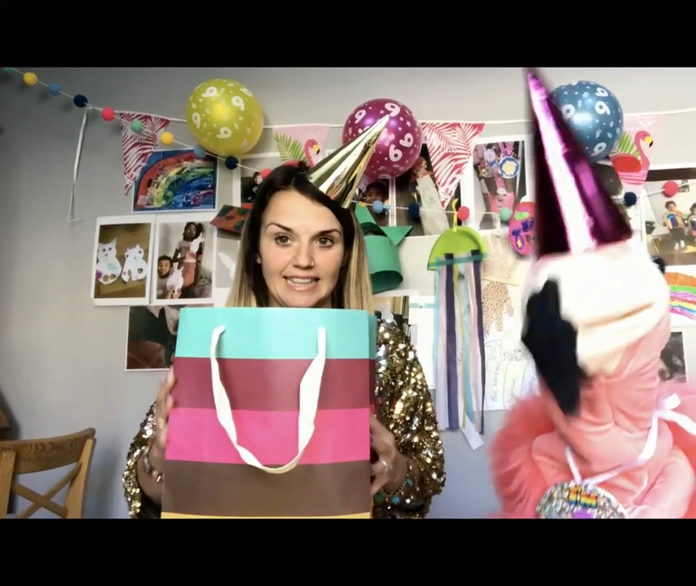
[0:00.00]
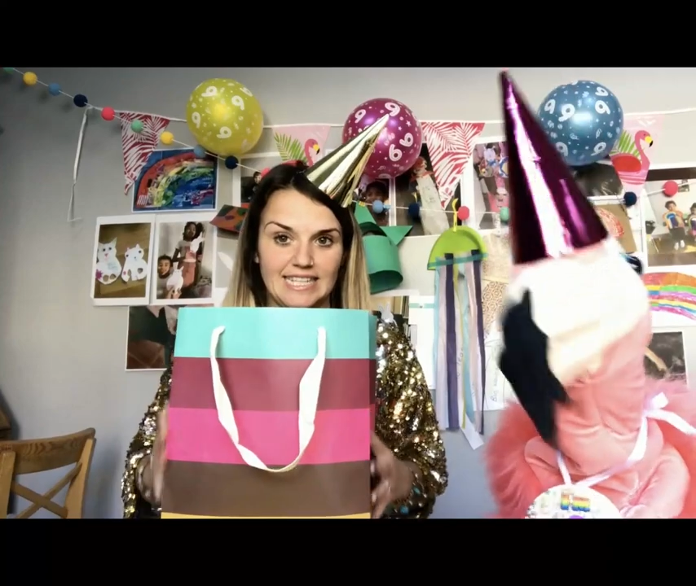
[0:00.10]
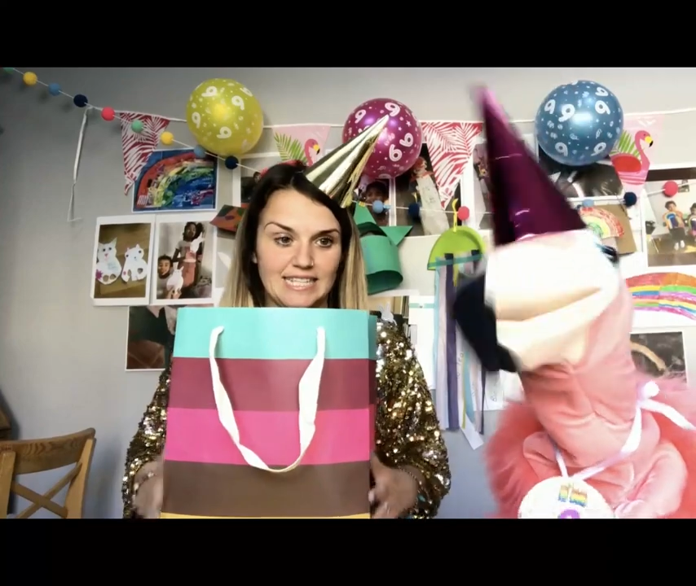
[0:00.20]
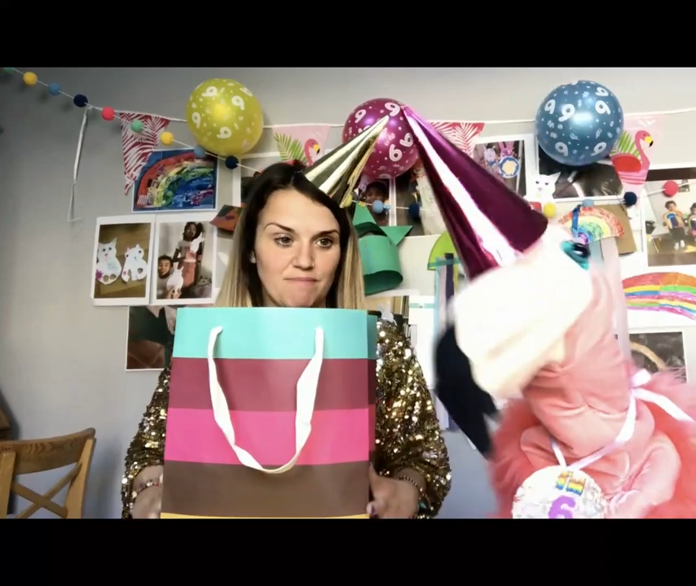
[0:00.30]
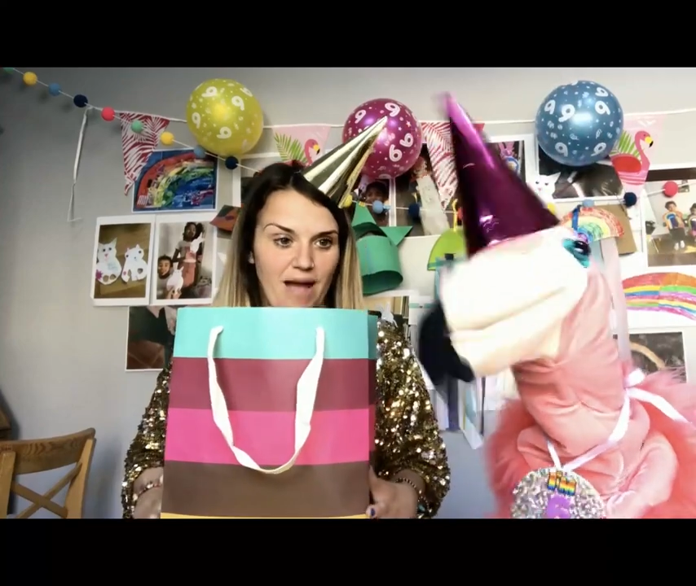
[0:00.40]

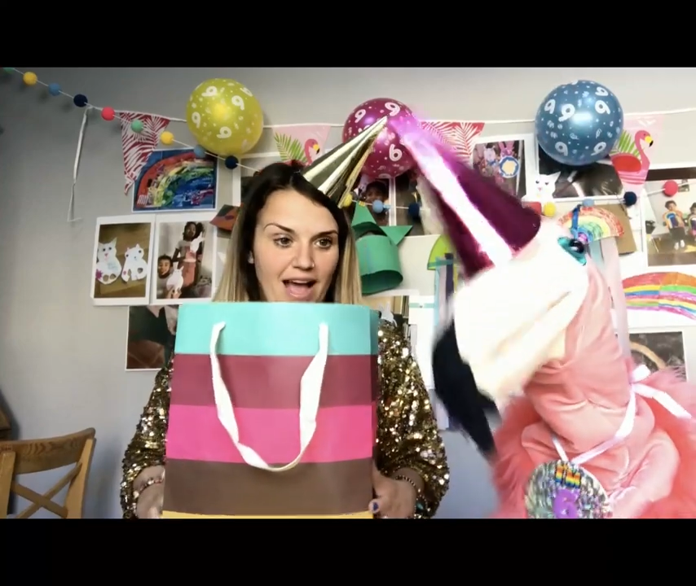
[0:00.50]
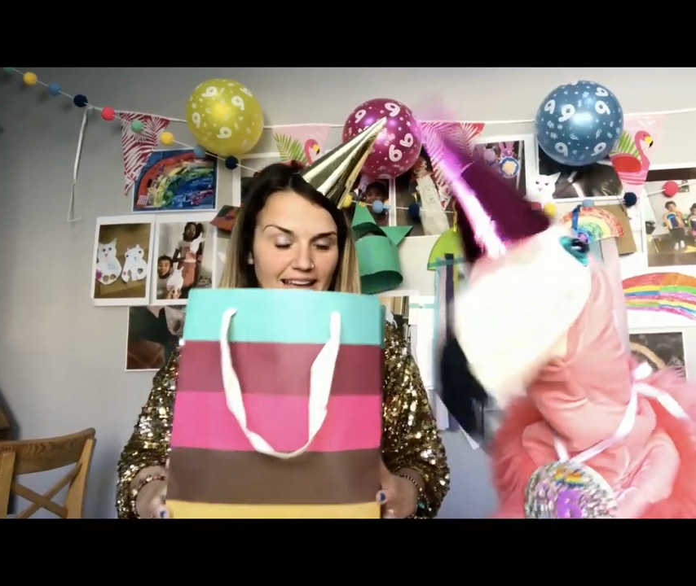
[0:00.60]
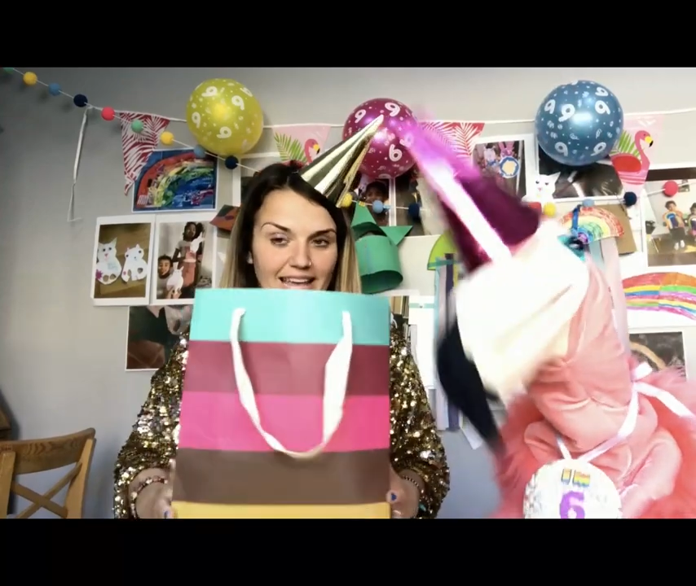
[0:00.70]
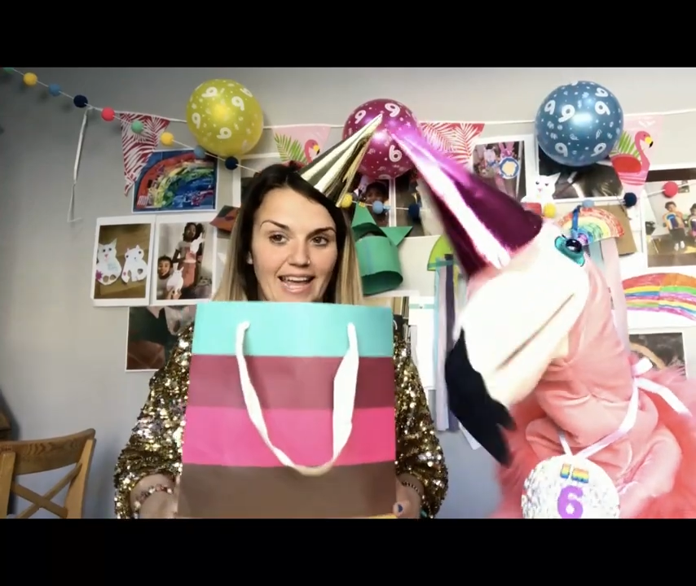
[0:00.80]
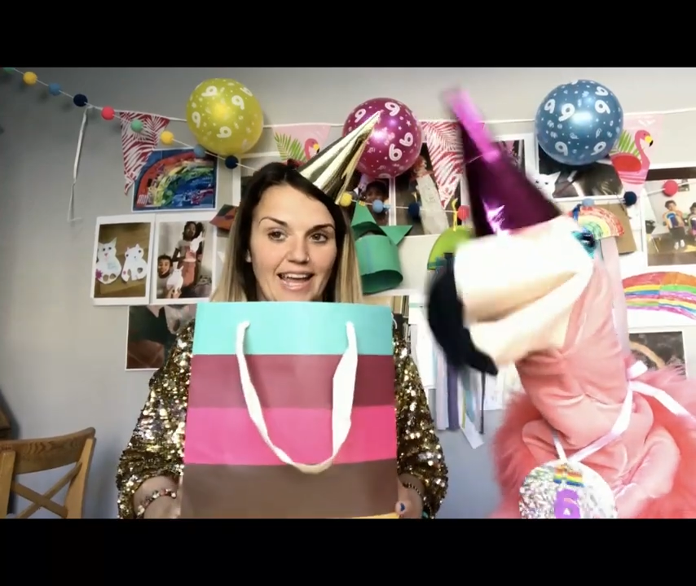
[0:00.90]

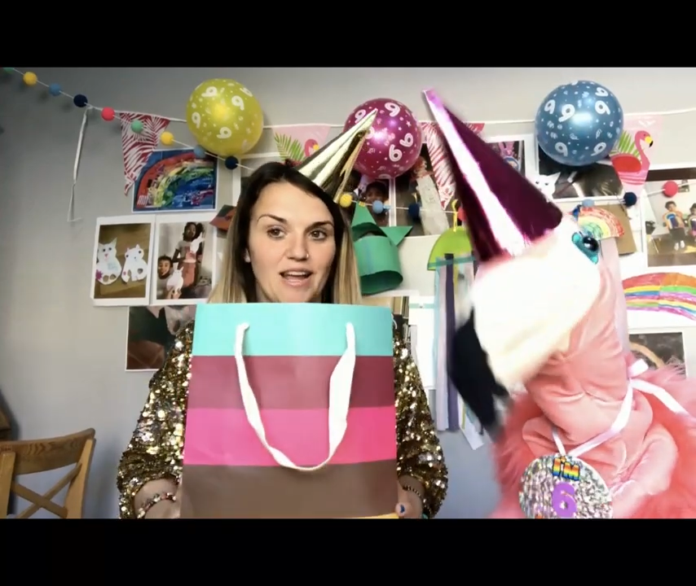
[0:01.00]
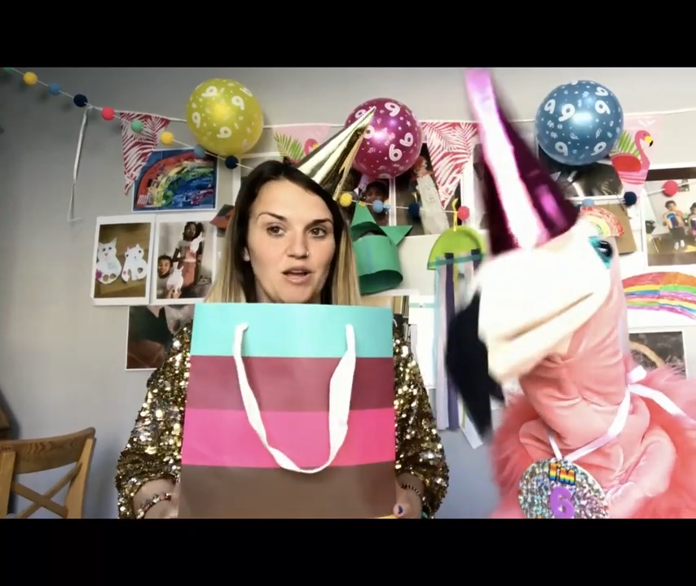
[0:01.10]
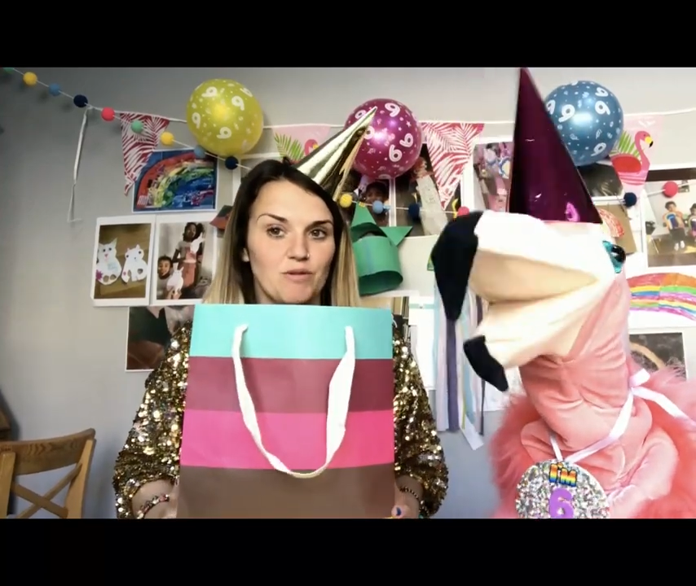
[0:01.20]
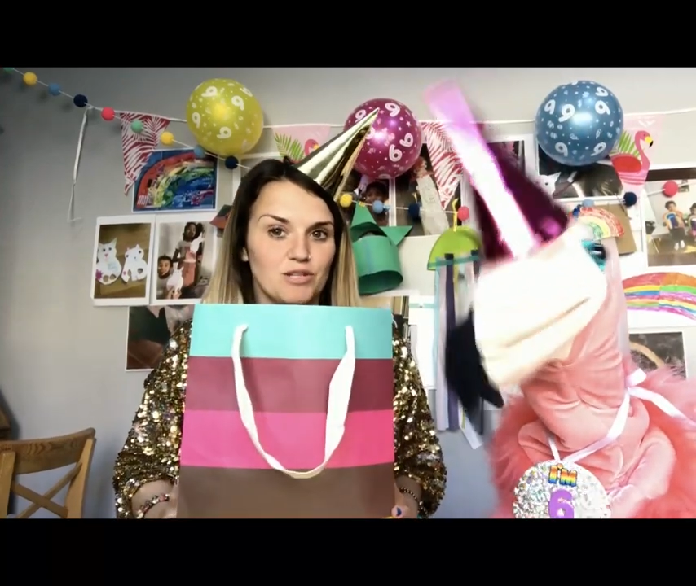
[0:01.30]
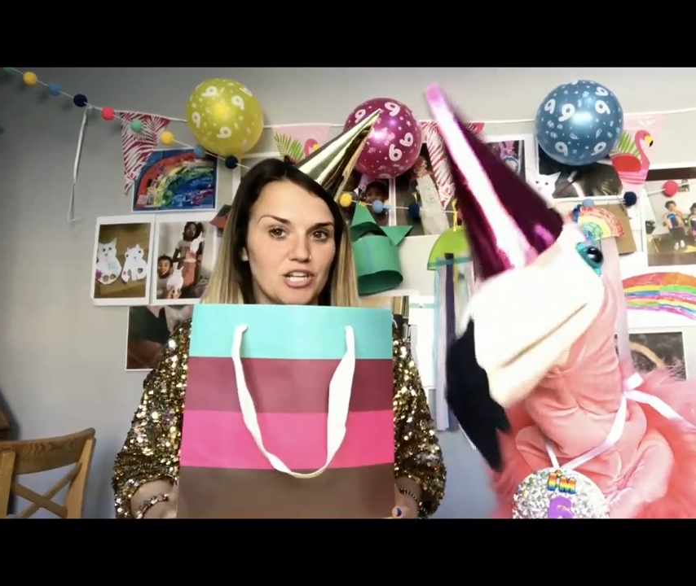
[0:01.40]
Would